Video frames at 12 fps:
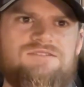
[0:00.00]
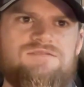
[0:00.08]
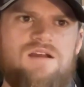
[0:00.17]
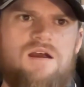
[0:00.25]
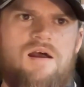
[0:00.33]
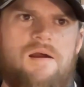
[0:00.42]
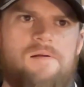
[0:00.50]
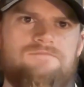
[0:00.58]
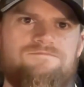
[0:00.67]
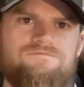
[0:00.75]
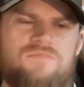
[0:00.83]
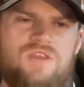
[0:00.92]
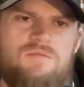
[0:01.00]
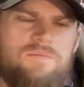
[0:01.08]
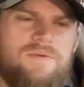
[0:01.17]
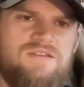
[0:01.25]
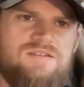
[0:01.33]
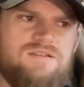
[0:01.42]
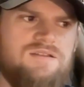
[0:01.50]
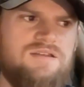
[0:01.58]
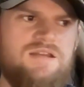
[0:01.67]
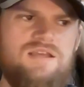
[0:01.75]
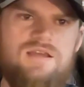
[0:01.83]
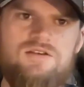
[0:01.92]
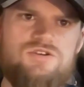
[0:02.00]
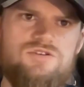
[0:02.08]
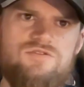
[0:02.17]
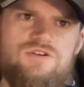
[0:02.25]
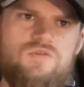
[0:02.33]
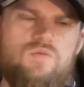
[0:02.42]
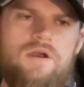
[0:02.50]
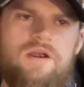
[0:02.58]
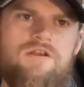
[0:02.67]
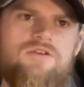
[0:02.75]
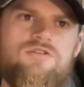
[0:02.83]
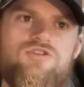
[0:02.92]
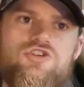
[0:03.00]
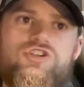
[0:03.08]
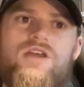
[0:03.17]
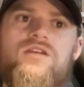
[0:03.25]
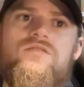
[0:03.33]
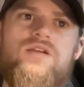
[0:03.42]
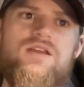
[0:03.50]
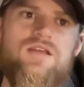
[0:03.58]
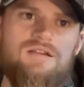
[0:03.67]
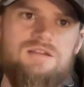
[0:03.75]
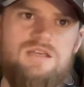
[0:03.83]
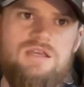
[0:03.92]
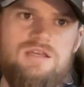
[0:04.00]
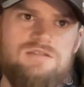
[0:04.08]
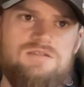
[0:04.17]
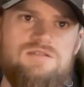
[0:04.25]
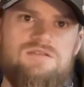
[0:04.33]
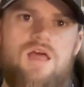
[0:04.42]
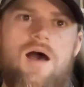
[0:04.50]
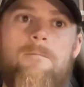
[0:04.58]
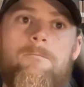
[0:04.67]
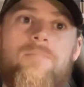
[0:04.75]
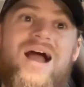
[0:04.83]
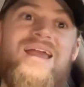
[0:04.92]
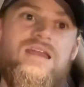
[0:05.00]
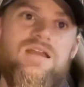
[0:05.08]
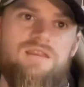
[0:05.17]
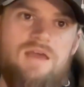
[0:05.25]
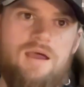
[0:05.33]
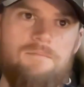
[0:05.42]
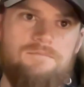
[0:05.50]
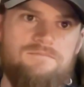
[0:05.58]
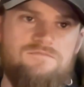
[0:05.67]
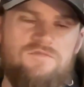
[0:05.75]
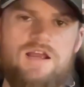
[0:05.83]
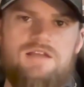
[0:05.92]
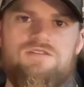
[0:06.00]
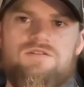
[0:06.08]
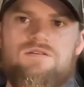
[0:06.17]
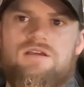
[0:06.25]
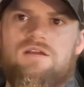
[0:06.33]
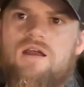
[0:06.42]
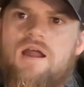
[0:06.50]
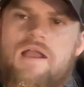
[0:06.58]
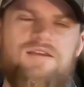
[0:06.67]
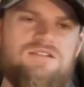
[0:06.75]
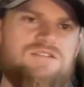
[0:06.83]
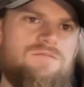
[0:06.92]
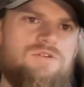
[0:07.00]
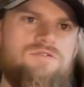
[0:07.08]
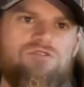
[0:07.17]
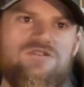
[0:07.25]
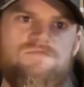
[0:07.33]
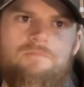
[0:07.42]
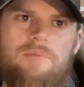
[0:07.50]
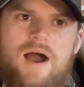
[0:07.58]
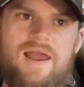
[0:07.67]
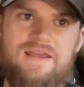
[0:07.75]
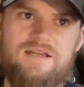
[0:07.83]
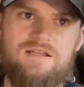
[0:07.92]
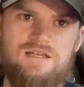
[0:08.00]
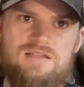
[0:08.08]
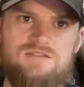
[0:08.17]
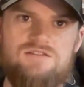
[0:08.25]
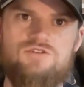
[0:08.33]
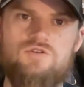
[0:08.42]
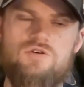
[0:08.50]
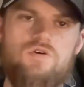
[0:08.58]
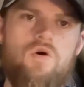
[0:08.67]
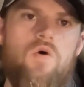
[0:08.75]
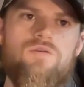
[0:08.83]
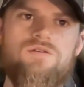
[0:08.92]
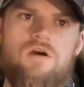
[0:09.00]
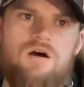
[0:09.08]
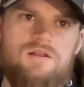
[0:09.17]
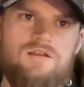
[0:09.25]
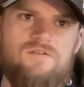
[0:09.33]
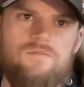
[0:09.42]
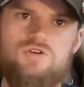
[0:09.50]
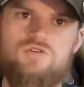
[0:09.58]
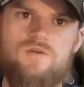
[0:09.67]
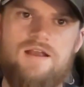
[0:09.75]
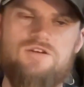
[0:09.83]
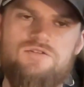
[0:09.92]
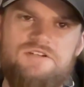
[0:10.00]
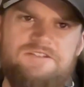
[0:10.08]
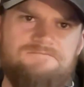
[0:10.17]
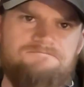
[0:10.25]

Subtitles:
But basically any industry where you're generating leads, not buying them, right? So like someone who's just buying lists or cold calling from a directory,